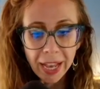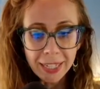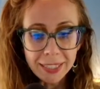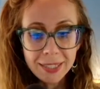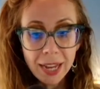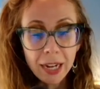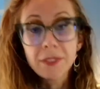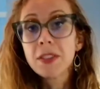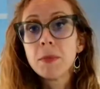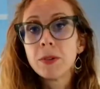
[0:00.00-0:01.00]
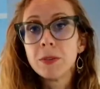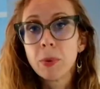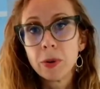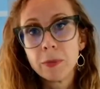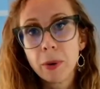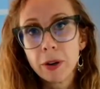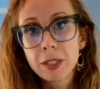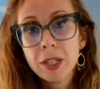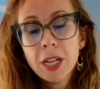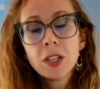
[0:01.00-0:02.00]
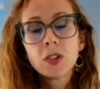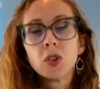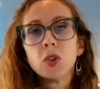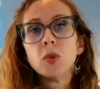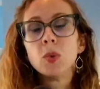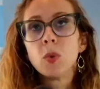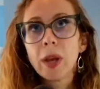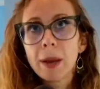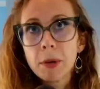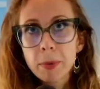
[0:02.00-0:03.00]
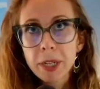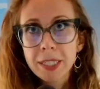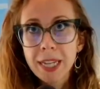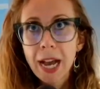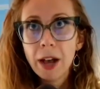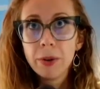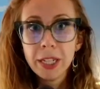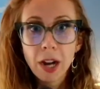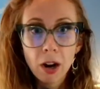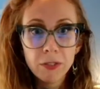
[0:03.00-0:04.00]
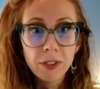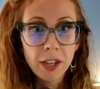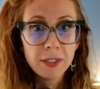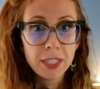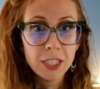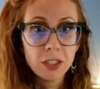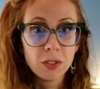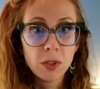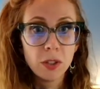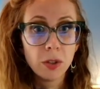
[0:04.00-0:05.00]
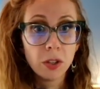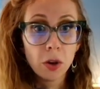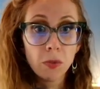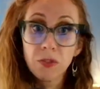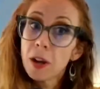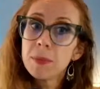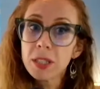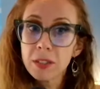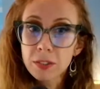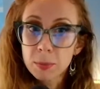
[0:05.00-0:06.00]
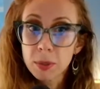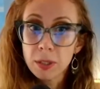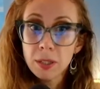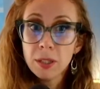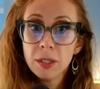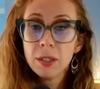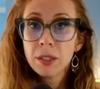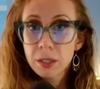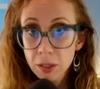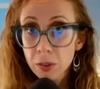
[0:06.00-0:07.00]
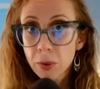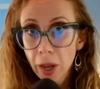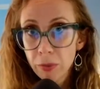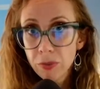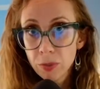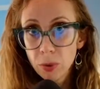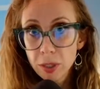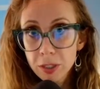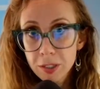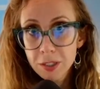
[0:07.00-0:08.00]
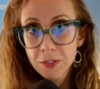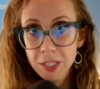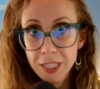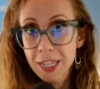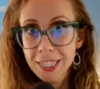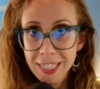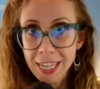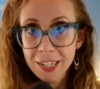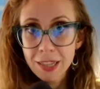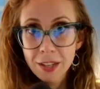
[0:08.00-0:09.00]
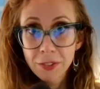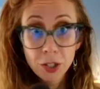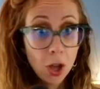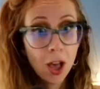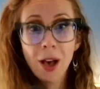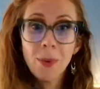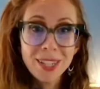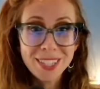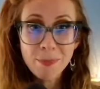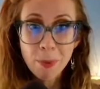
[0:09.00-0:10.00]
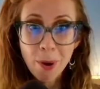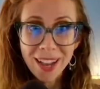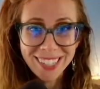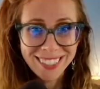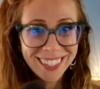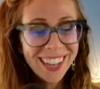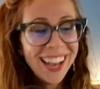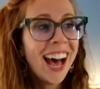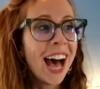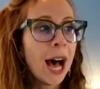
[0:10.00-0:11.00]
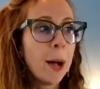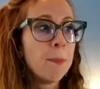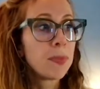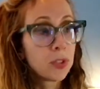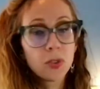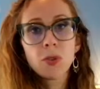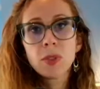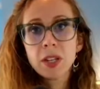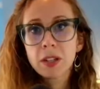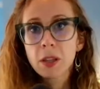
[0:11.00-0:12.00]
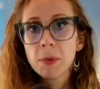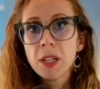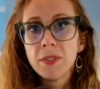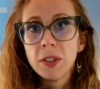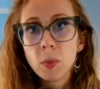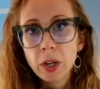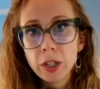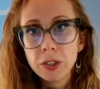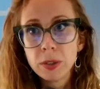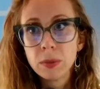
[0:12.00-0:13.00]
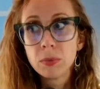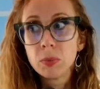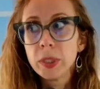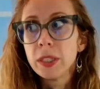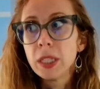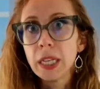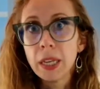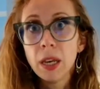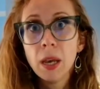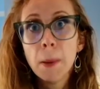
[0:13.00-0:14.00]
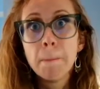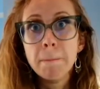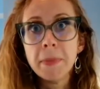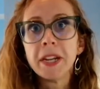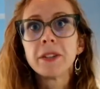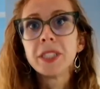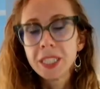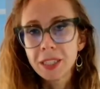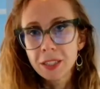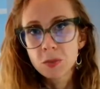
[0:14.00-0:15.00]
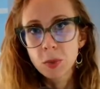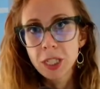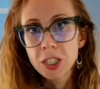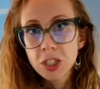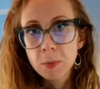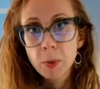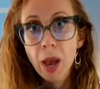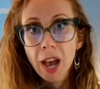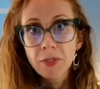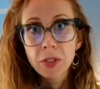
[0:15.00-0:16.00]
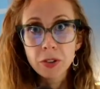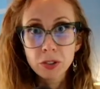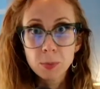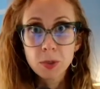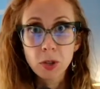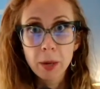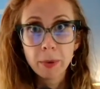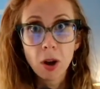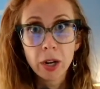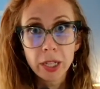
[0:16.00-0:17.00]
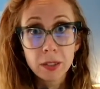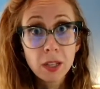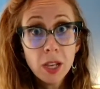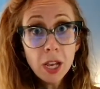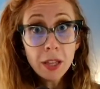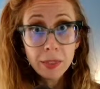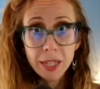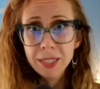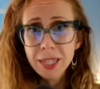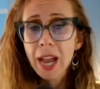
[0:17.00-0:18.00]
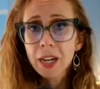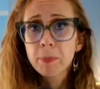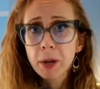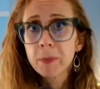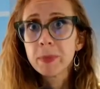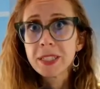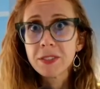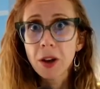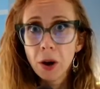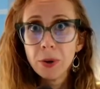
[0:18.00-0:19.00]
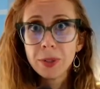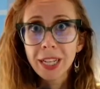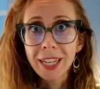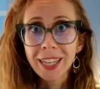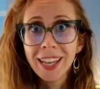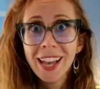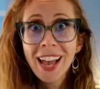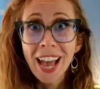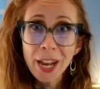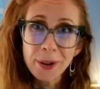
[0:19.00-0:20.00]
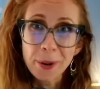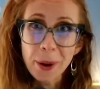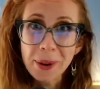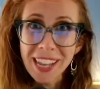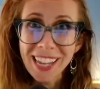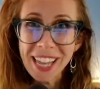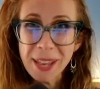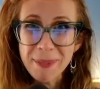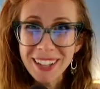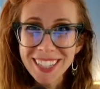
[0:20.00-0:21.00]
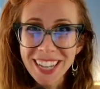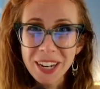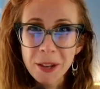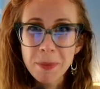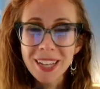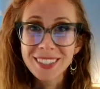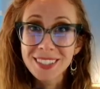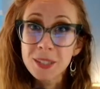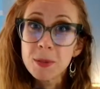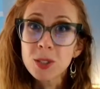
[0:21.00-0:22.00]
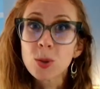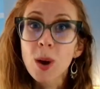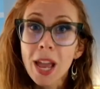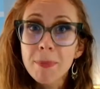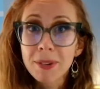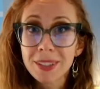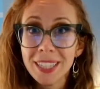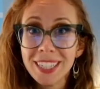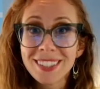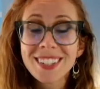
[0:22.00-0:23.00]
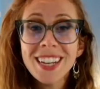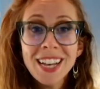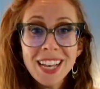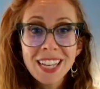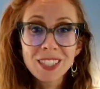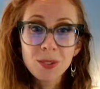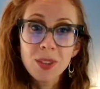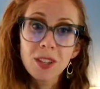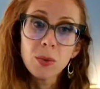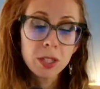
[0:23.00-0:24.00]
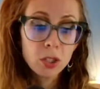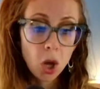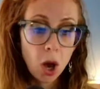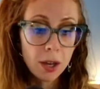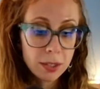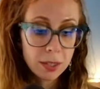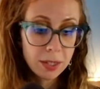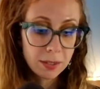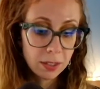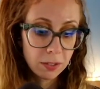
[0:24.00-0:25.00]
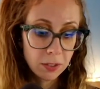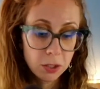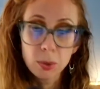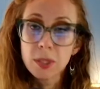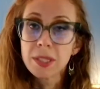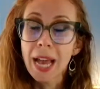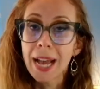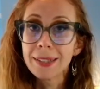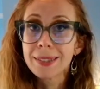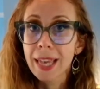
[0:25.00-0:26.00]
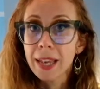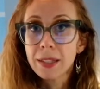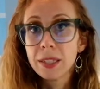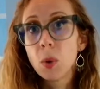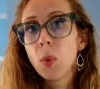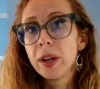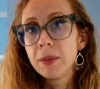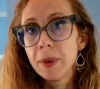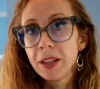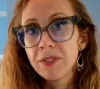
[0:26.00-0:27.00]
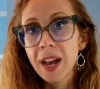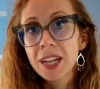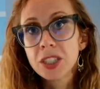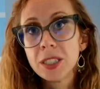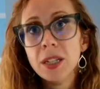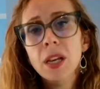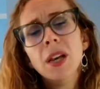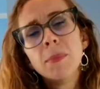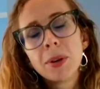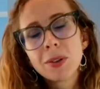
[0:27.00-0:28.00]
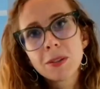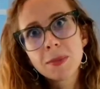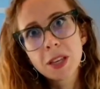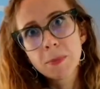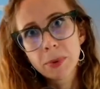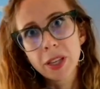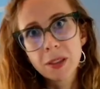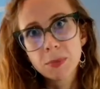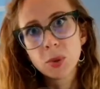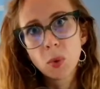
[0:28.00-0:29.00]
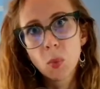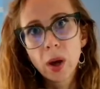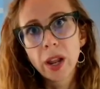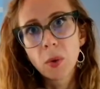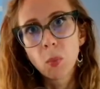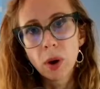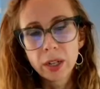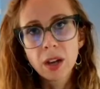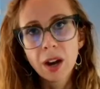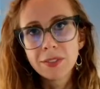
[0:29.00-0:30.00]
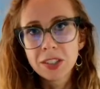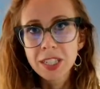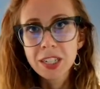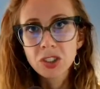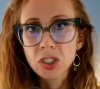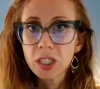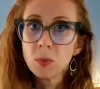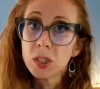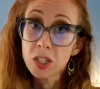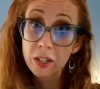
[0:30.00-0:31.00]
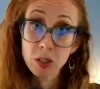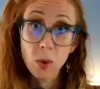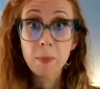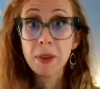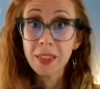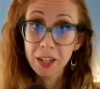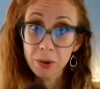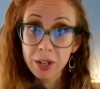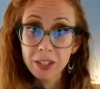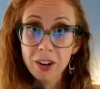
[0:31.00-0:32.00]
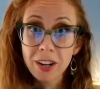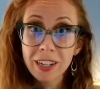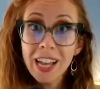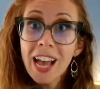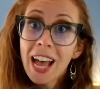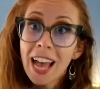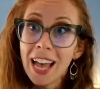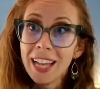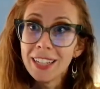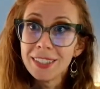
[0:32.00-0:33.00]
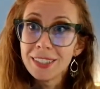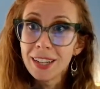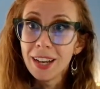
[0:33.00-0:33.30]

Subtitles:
it's not even the most important part. So the way I'm going to break it down in our 5 stages so that you can go from deliverable, ground floor, because if it doesn't get delivered, what's the point? To the dearly beloved, where you're really marrying this relationship you have with your subscriber audience. The entire purpose of owning and growing an email database, a subscriber list, is so that you can talk to these individuals at scale in a one-to-many fashion, but ultimately bring them to a one-on-one conversation in which they're swiping that credit card and